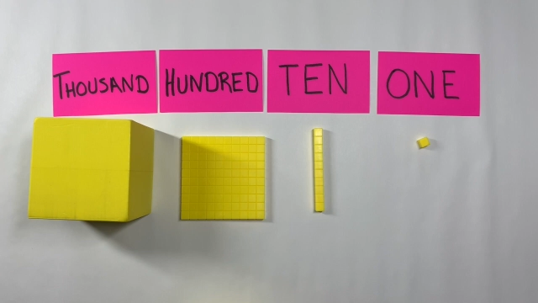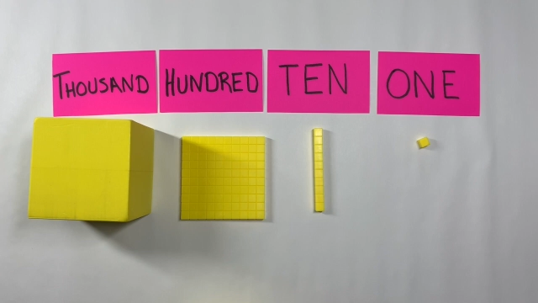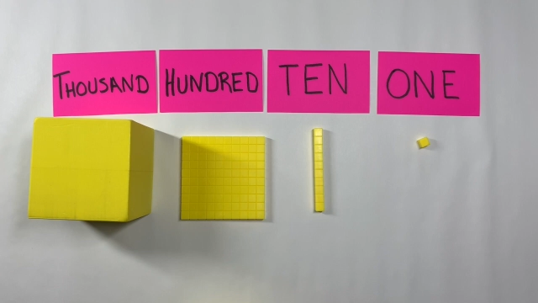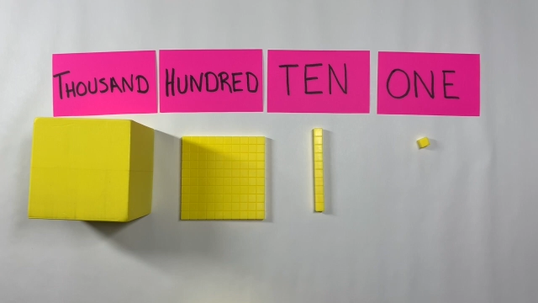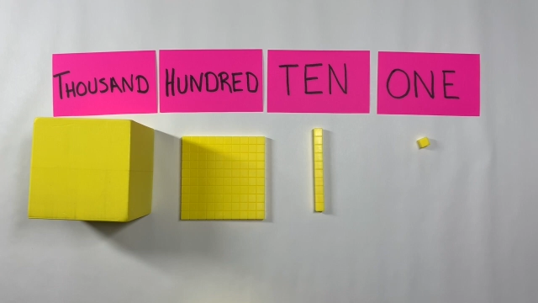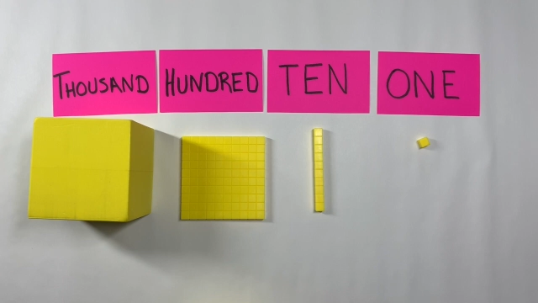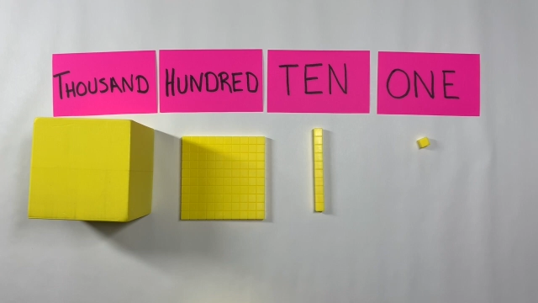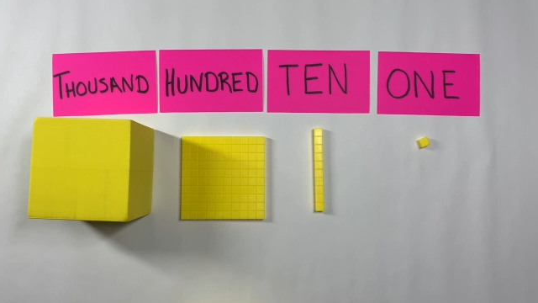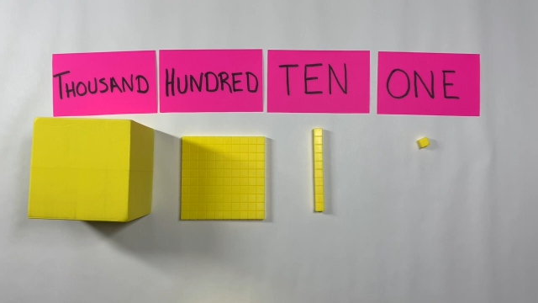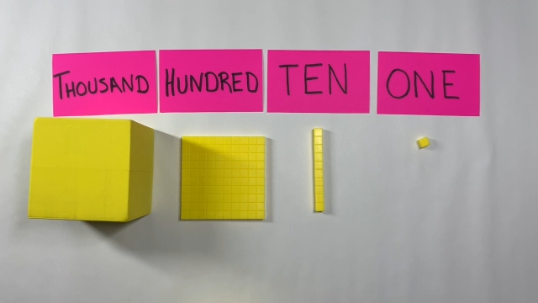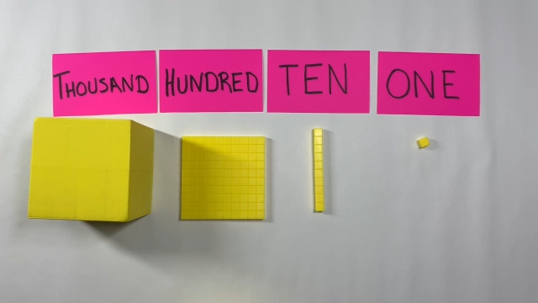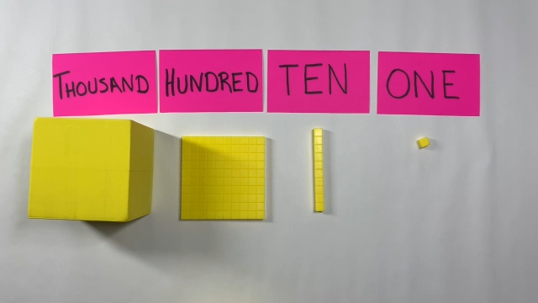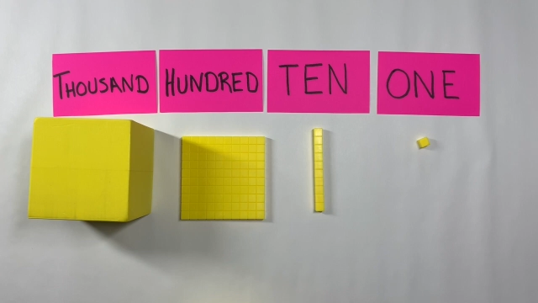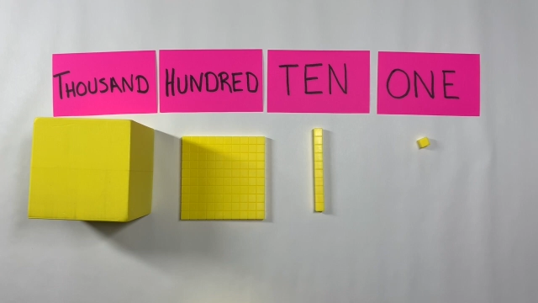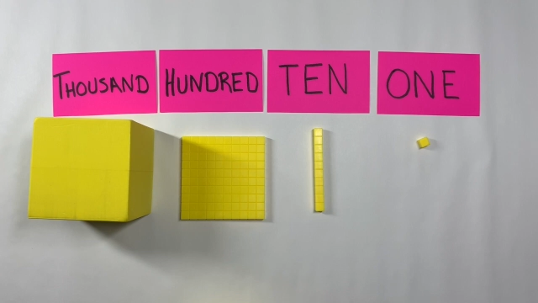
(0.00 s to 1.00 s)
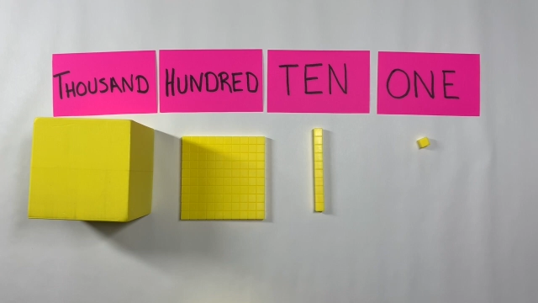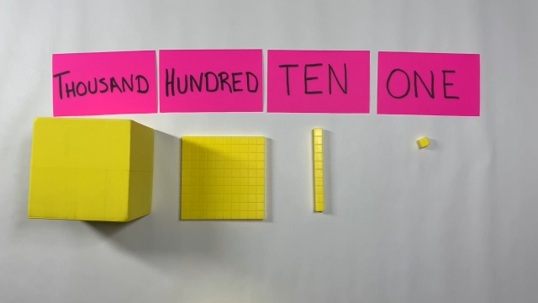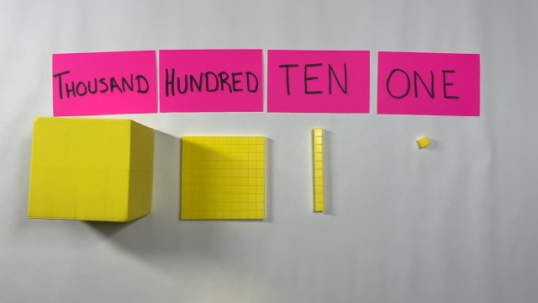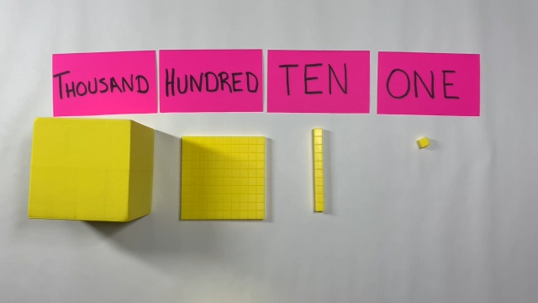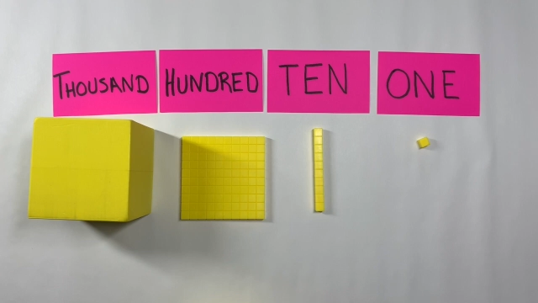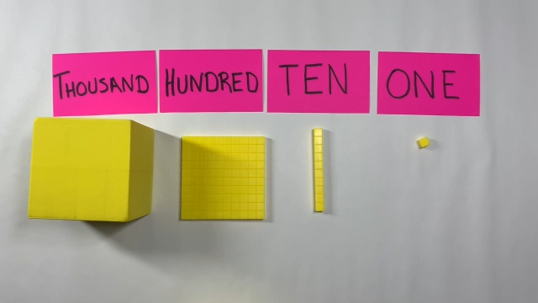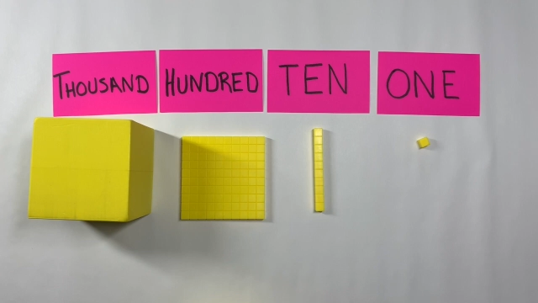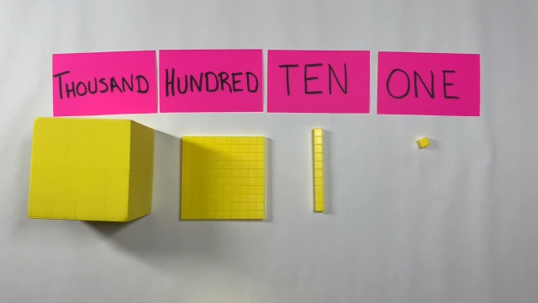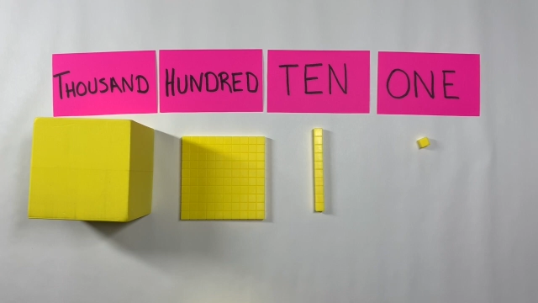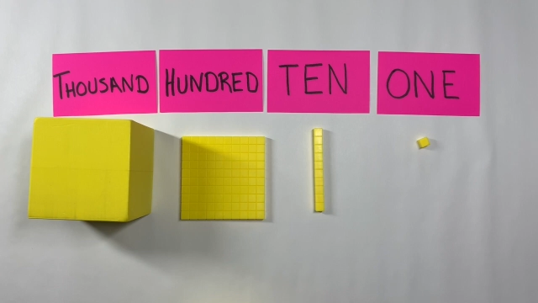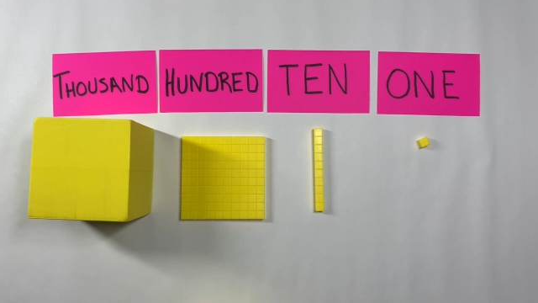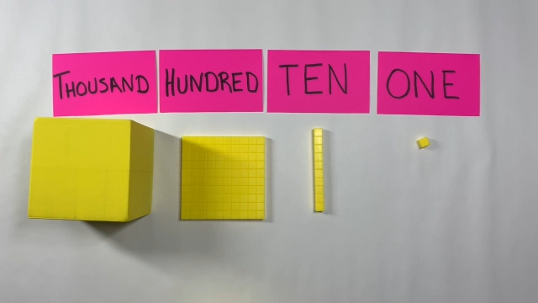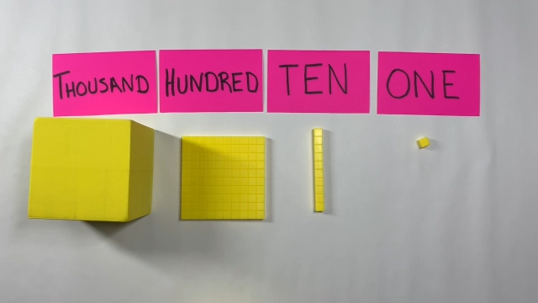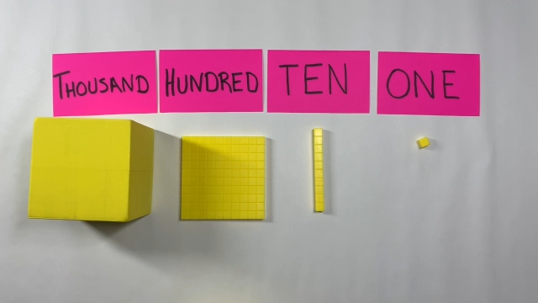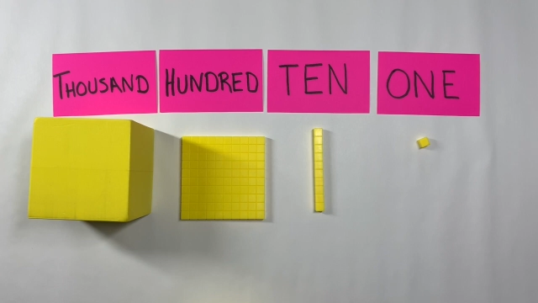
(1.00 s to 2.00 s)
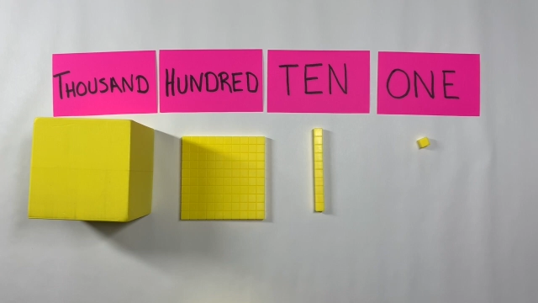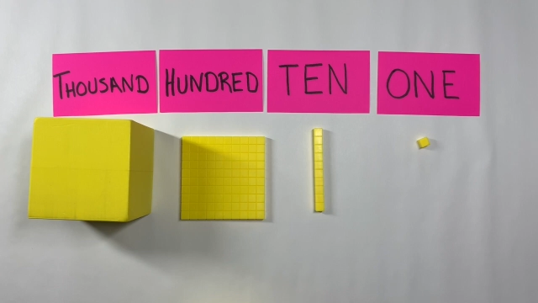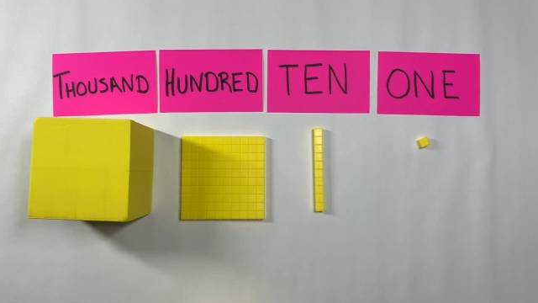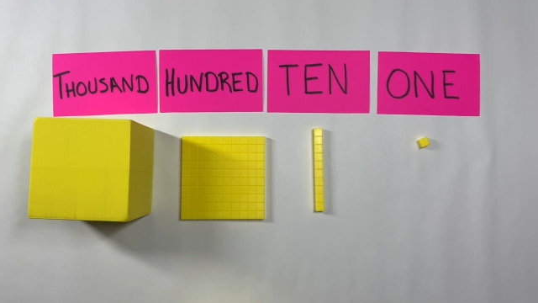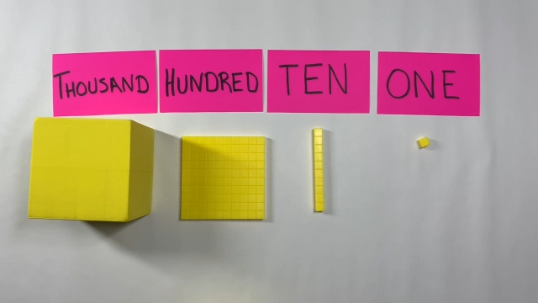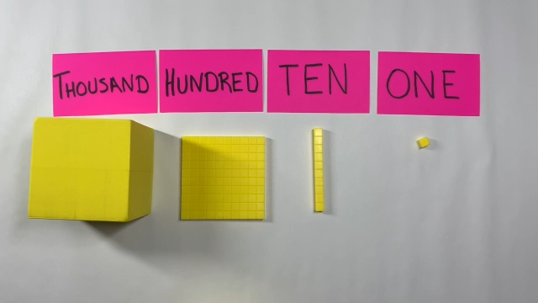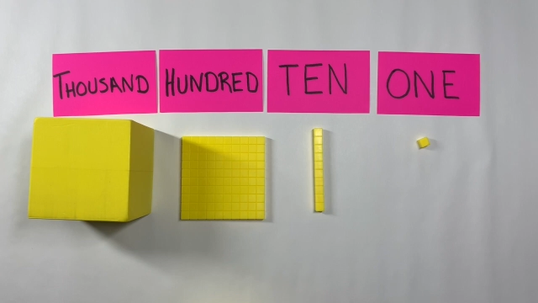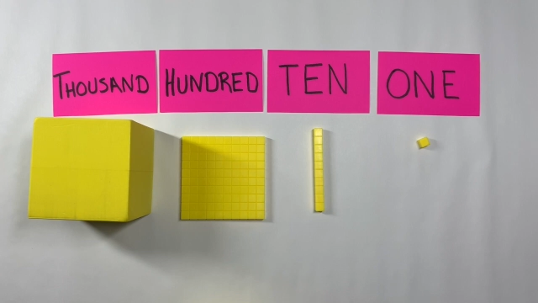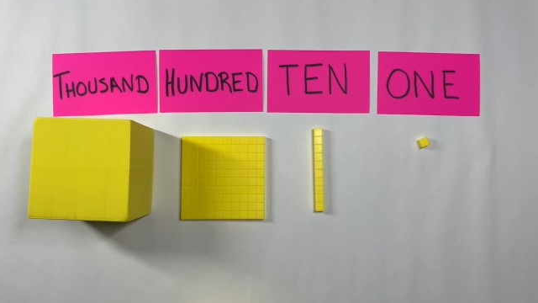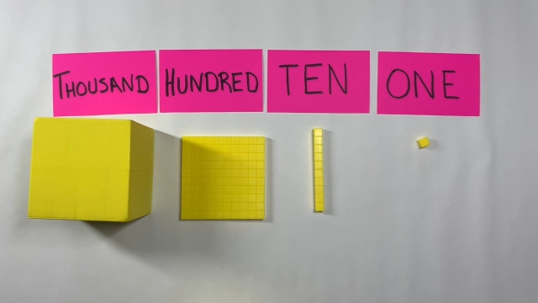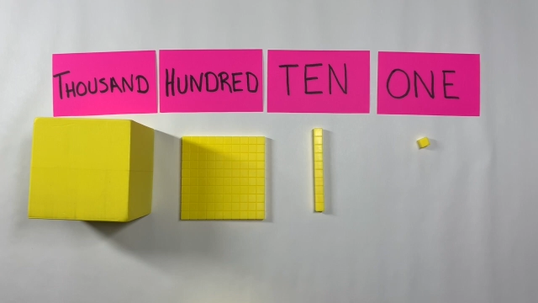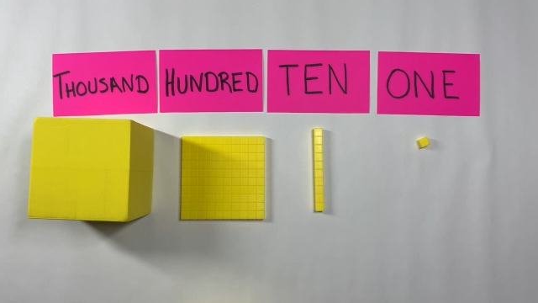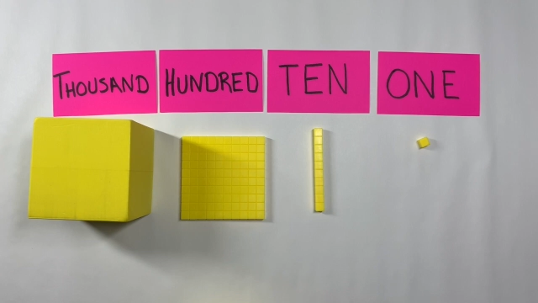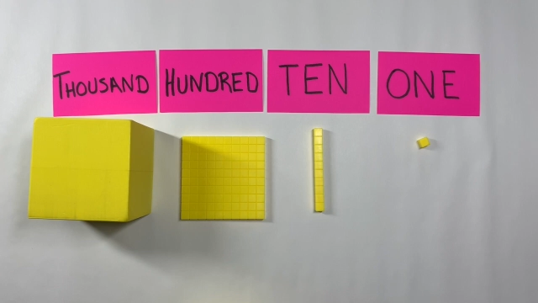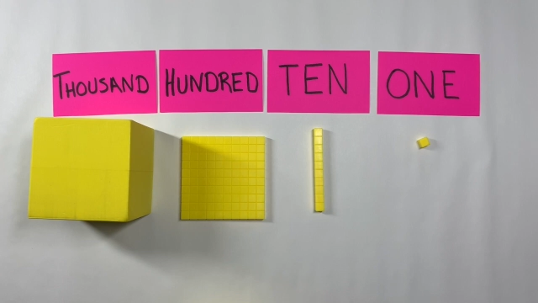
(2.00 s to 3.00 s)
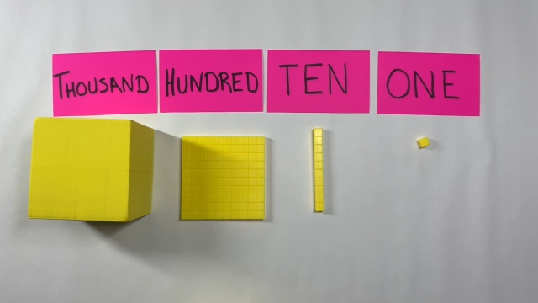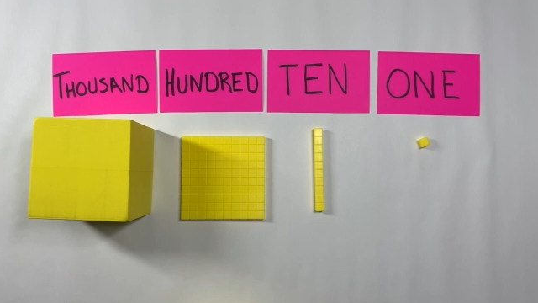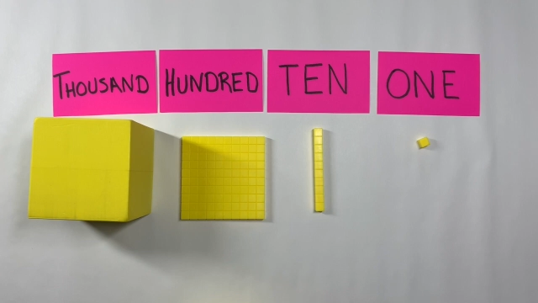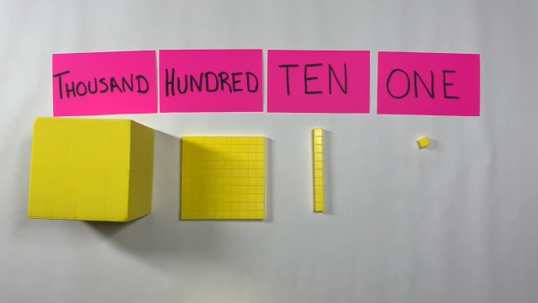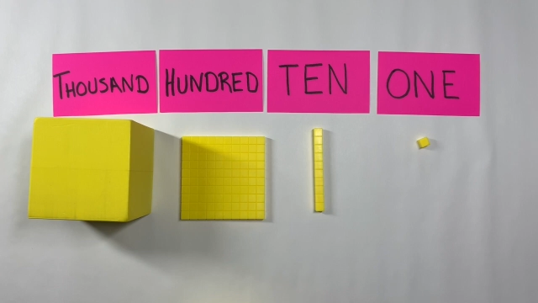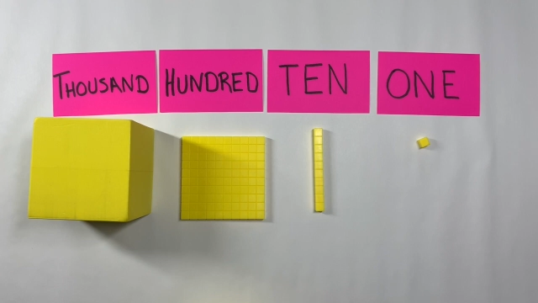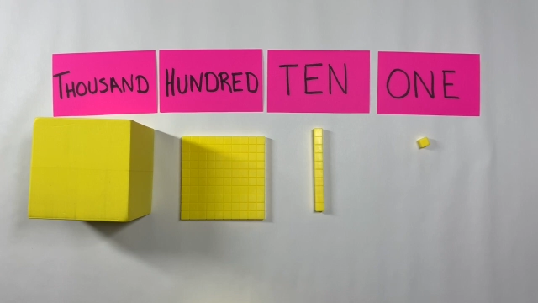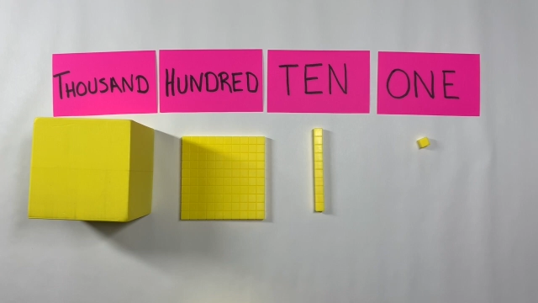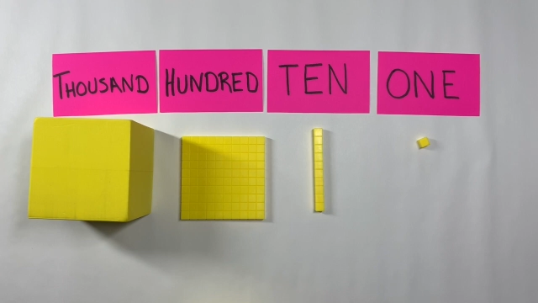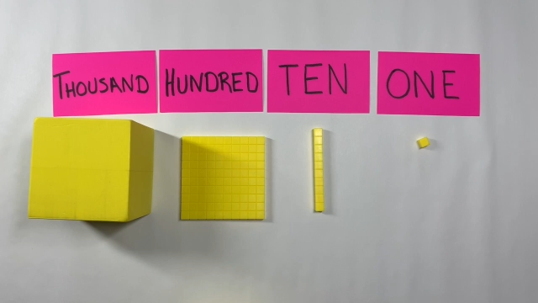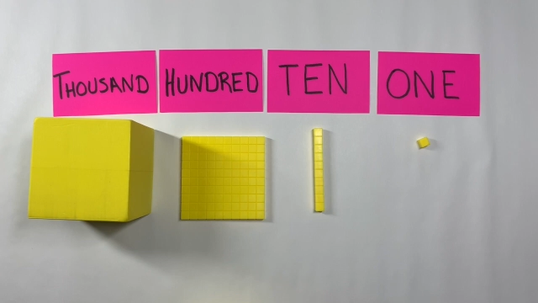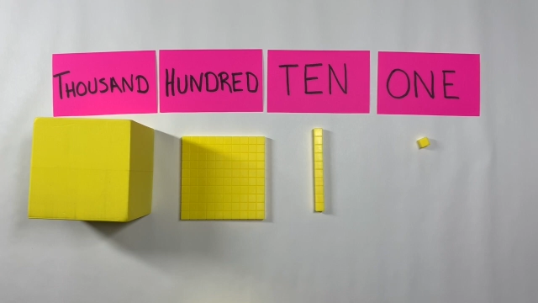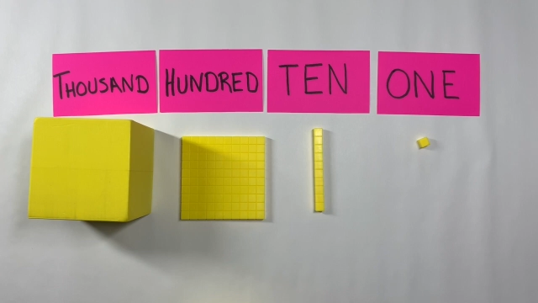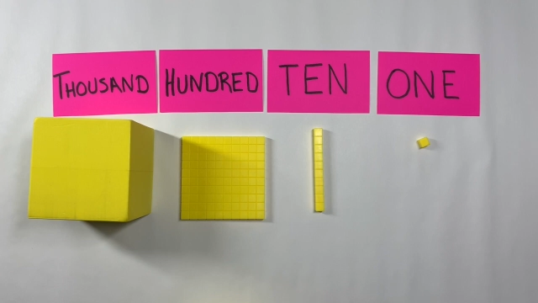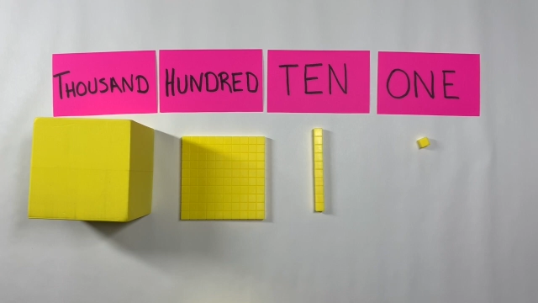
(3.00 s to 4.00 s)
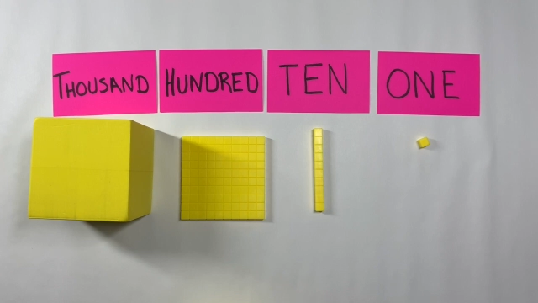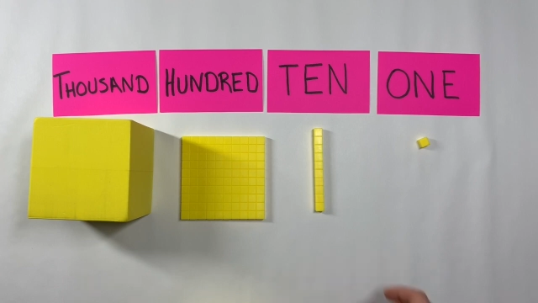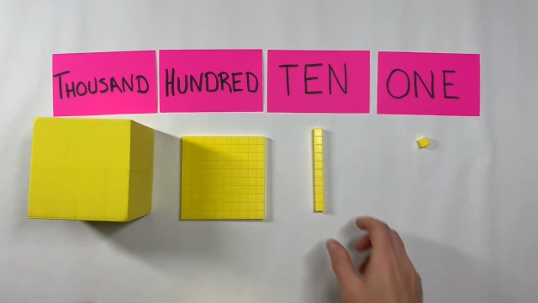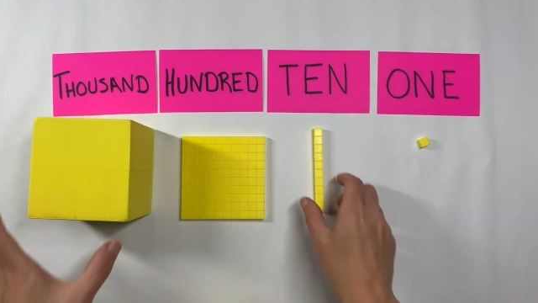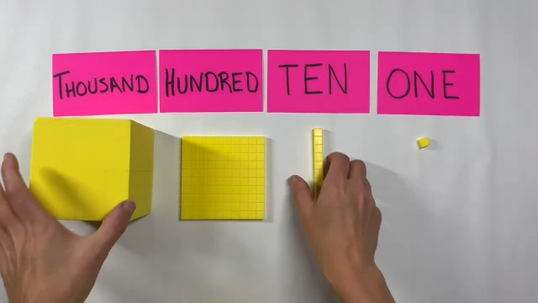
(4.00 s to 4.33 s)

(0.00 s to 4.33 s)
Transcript: [unreadable: no face in view]